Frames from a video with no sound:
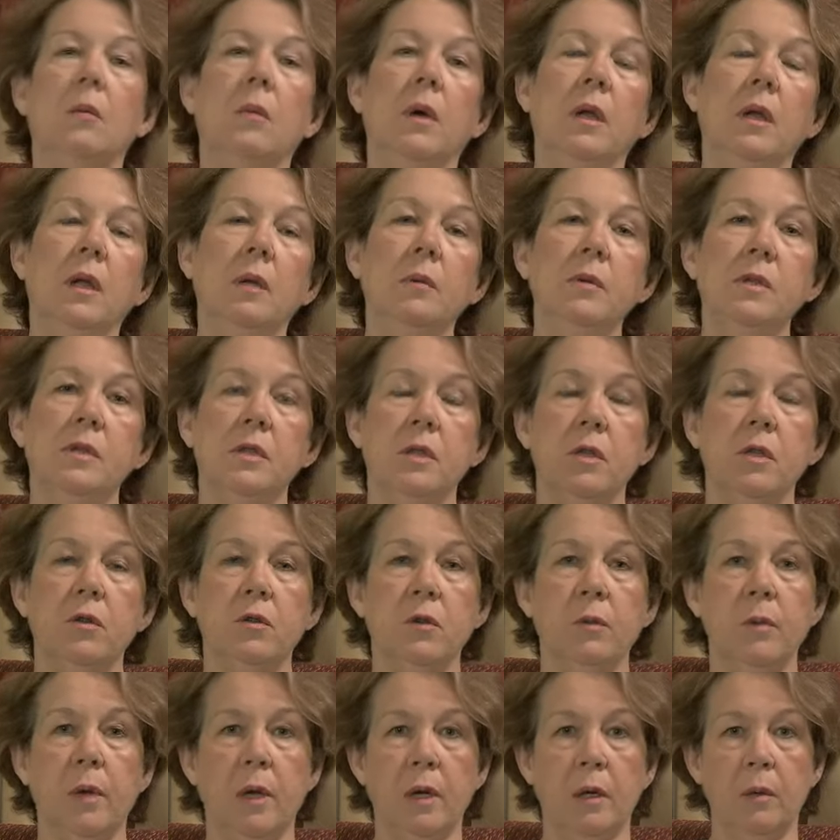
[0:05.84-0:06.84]
My name is
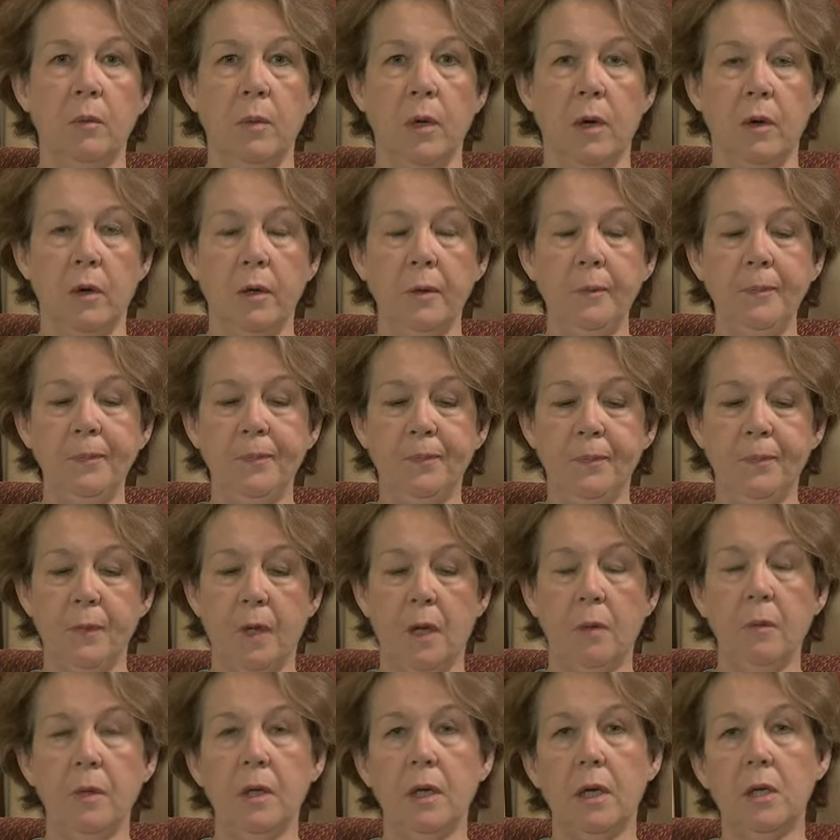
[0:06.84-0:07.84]
Deirdre McNamara.
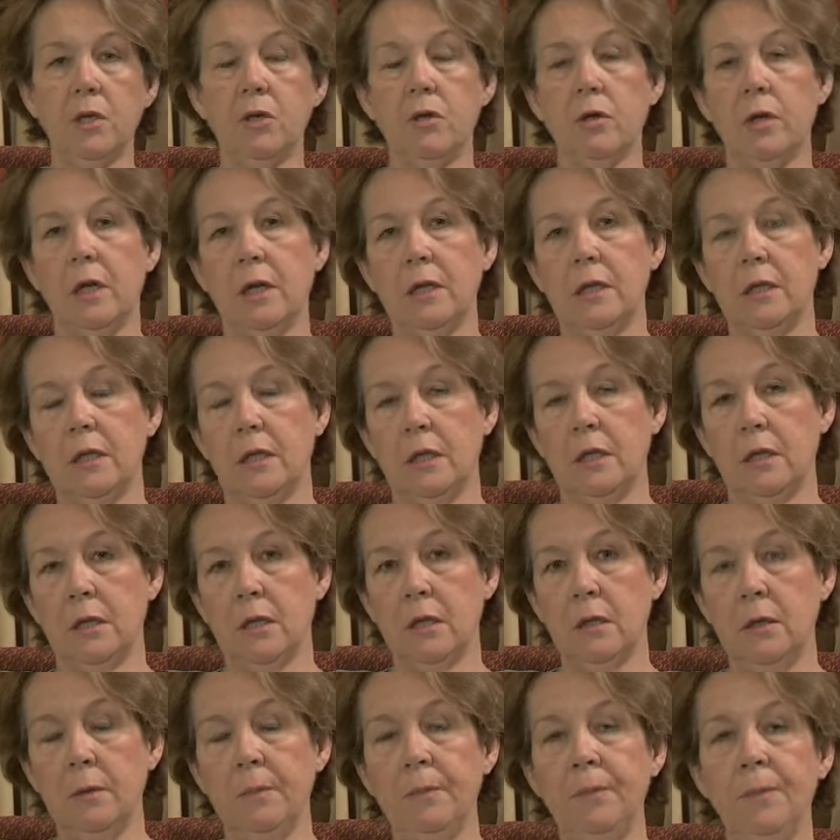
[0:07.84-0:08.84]
I'm a naturalized
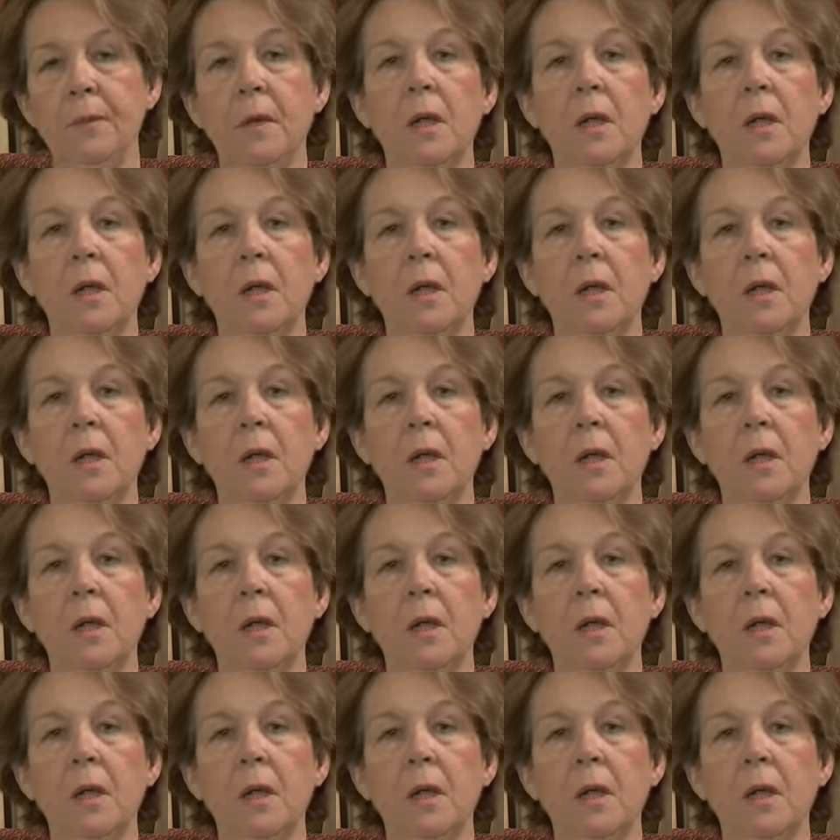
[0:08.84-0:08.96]
citizen.